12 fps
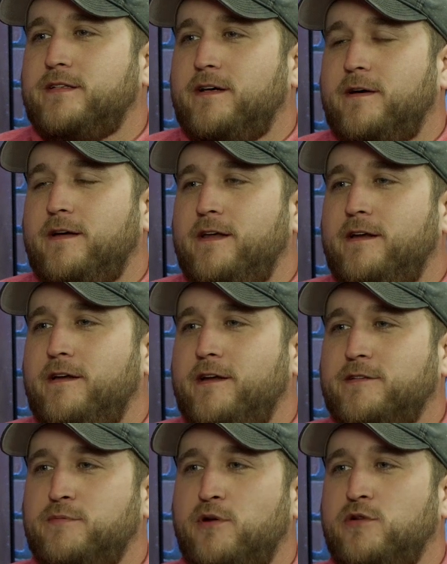
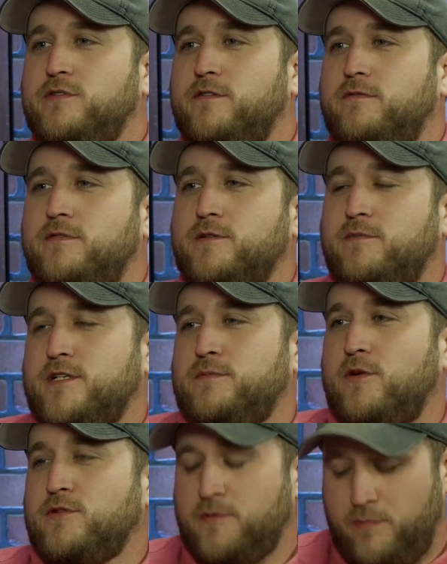Hit some
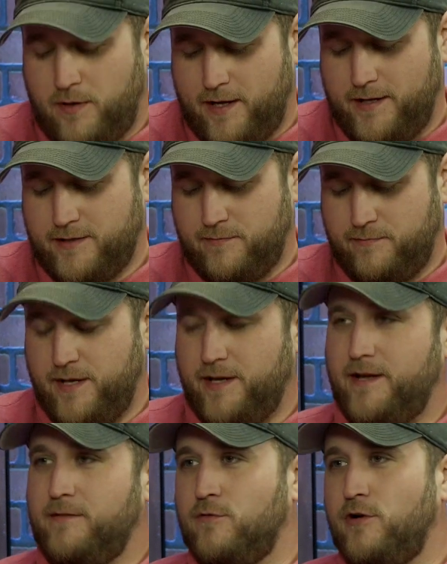explosive plays, some
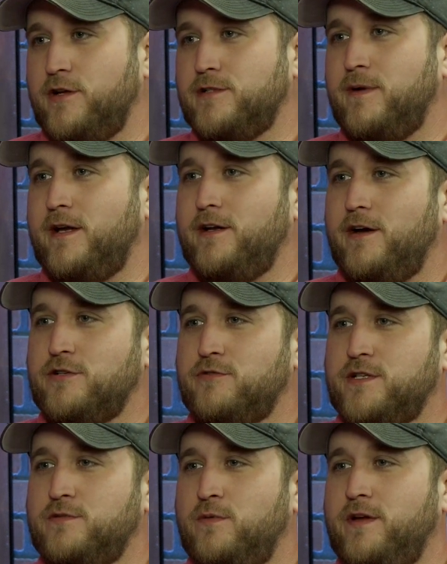big runs by
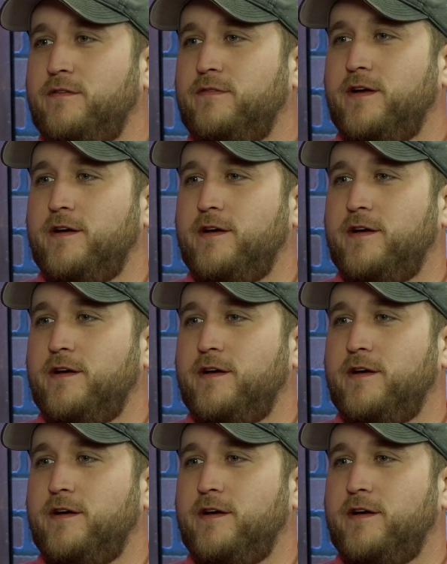DeAndre Swift.